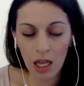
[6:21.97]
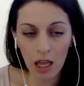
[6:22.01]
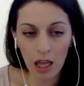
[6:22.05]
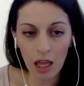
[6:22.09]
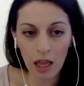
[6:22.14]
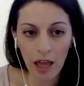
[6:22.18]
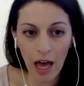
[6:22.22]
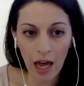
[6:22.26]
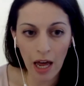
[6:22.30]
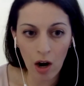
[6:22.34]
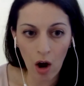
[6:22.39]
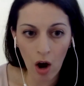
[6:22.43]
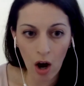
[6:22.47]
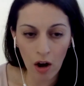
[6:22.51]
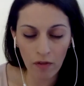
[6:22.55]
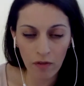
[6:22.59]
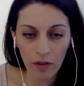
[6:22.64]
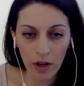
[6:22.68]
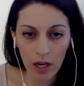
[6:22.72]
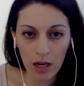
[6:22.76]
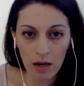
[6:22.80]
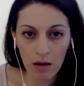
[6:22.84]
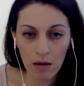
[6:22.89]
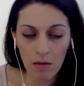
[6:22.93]
that
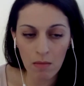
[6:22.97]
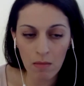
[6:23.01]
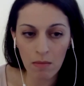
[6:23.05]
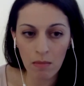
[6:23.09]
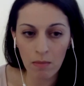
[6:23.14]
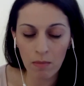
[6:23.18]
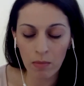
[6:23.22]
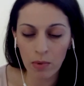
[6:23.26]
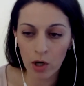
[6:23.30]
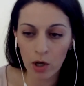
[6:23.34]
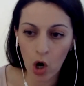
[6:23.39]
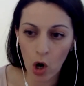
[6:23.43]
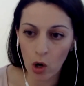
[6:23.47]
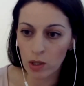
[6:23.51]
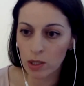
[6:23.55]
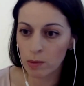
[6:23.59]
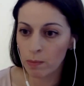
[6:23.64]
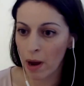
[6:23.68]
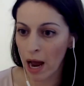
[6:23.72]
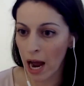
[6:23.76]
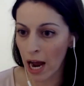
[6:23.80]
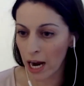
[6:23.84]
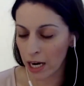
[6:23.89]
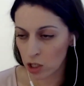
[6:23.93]
often goes
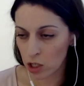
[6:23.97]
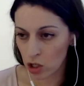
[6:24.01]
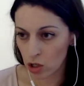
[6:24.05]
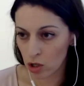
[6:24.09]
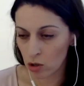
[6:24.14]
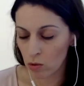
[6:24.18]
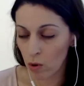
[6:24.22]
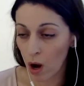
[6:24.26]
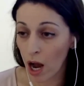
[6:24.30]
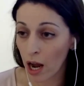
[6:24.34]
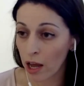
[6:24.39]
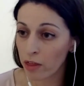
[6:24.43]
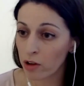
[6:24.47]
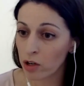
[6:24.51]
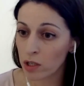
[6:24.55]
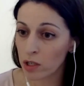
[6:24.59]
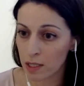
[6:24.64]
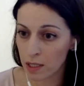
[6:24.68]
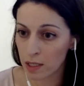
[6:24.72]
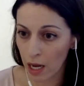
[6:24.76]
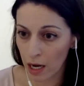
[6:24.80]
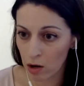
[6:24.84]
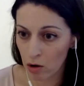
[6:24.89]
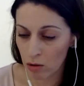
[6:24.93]
back to either
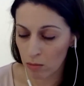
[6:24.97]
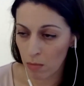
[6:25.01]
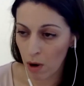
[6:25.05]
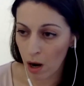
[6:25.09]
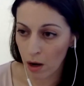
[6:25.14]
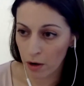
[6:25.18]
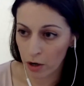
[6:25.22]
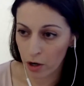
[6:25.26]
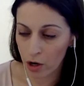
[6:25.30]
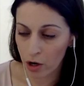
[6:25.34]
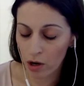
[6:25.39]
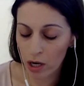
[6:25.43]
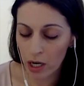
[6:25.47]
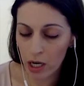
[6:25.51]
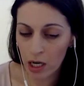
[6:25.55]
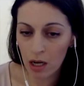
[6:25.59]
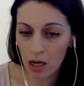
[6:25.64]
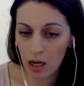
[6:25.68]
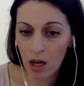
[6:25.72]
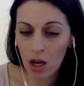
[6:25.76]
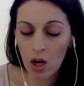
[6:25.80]
cycle monitoring,